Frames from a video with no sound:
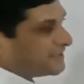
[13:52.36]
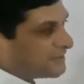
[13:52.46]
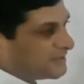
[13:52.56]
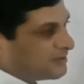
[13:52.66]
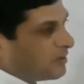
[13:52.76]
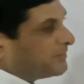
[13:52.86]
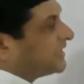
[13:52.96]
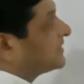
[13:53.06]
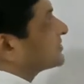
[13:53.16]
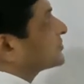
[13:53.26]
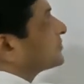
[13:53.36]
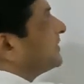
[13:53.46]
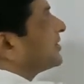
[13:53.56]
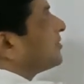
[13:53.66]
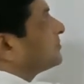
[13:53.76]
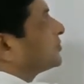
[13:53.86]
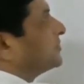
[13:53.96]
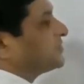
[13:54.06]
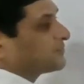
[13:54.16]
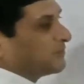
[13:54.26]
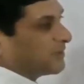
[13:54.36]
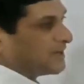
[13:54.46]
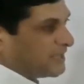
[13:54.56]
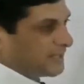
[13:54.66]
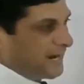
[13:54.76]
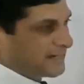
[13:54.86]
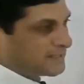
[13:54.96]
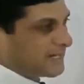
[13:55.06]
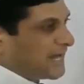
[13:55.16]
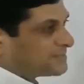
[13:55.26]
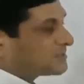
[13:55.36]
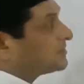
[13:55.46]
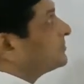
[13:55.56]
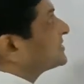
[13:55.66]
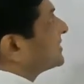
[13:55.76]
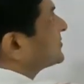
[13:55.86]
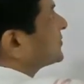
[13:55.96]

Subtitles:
the denominator square of 2 is 4, and the last term is also